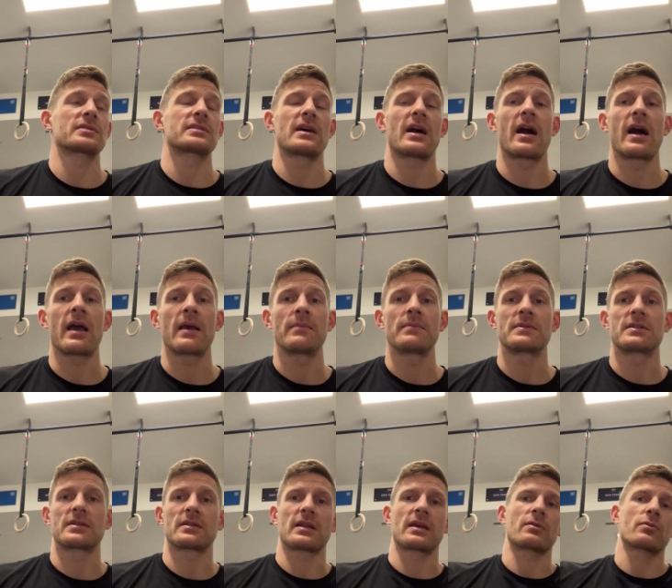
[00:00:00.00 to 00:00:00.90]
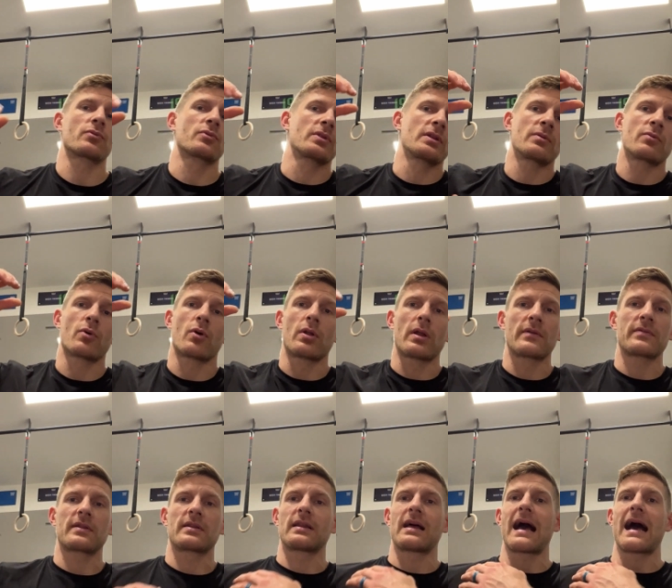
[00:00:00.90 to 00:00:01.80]
time to like really roll out
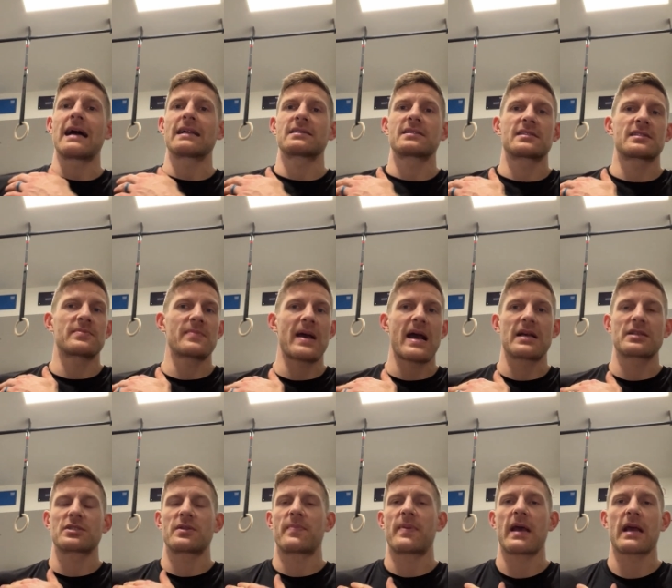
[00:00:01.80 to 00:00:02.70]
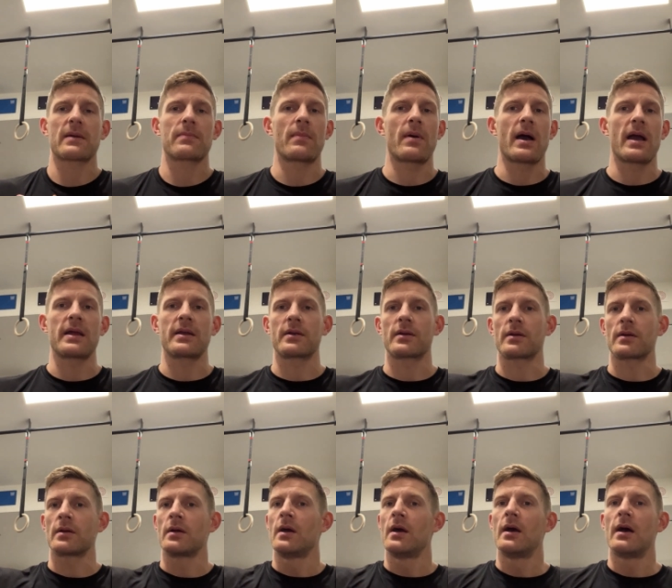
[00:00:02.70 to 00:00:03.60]
the lats, smash the pec
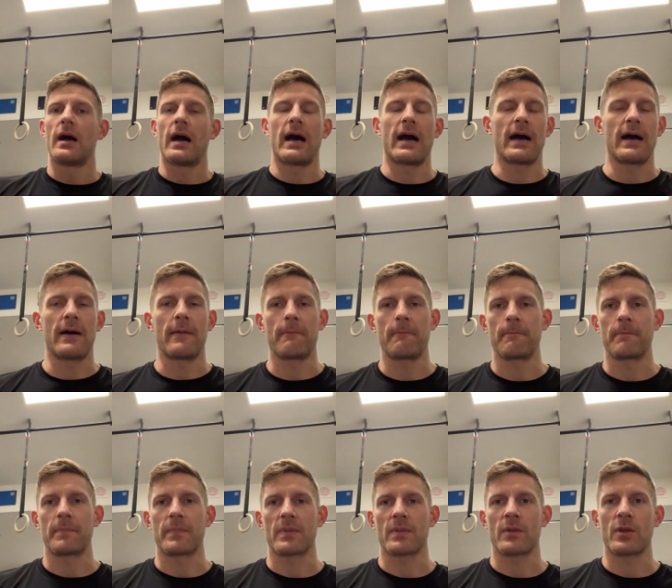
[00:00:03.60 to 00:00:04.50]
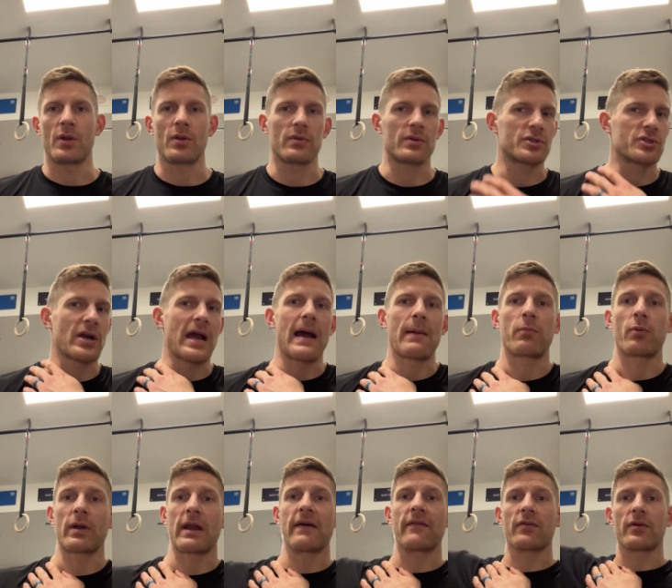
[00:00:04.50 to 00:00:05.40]
minor, um, you know, trap,
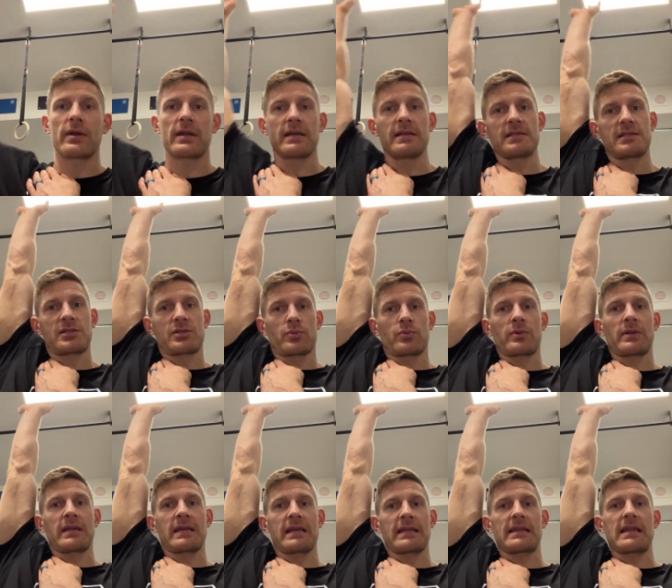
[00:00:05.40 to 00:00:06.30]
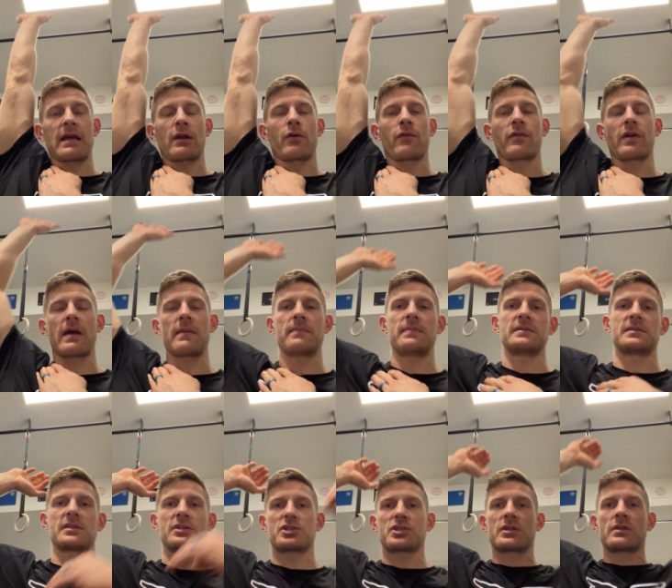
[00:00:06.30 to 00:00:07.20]
whatever it is to really get that overhead
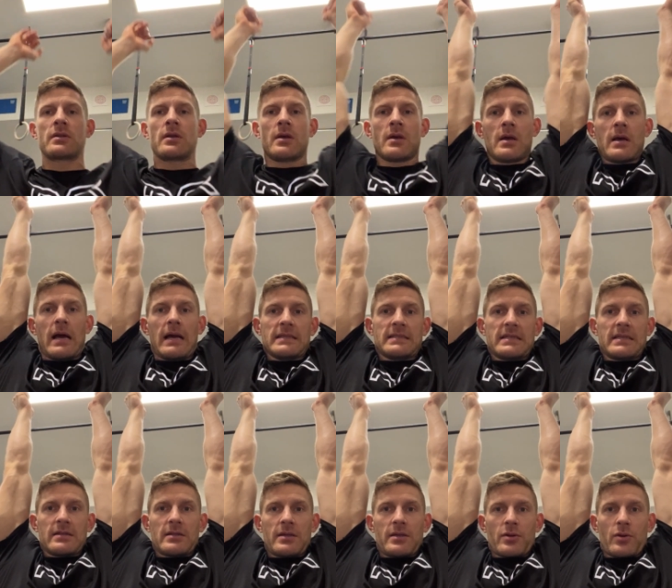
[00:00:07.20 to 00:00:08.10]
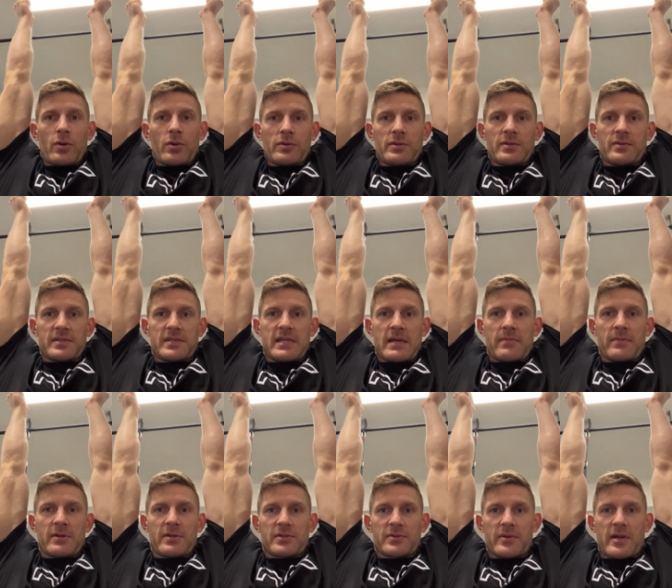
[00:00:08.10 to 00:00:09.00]
position, ideally you're holding those
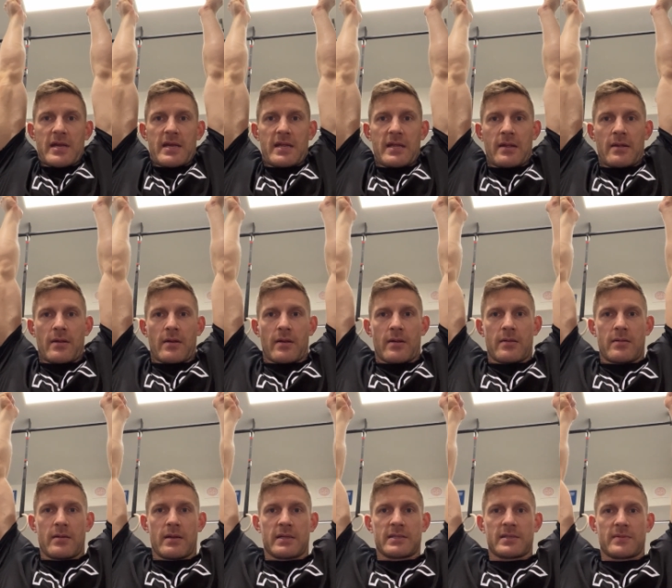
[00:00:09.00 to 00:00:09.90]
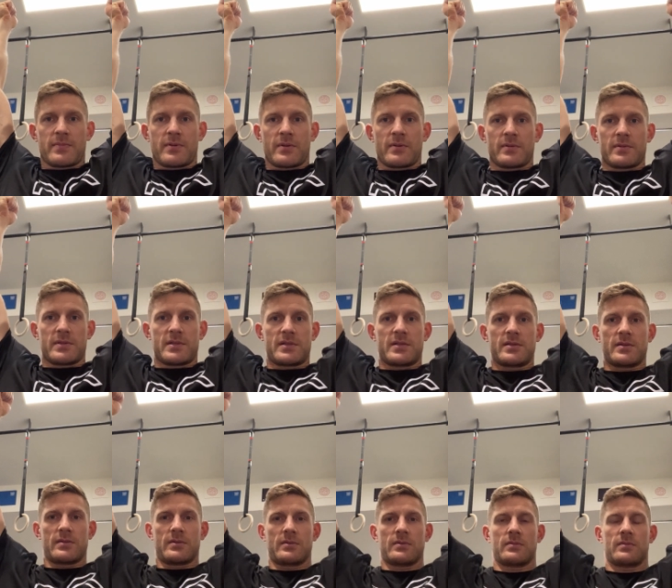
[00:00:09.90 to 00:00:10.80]
dumbbells right here as opposed
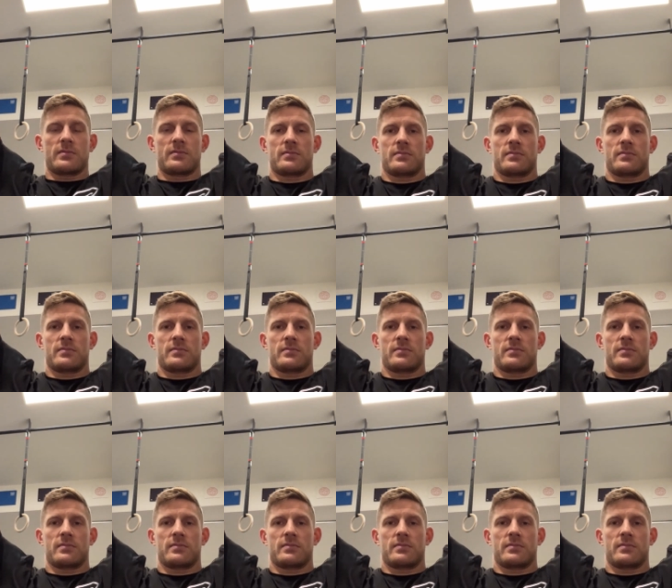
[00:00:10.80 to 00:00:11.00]
to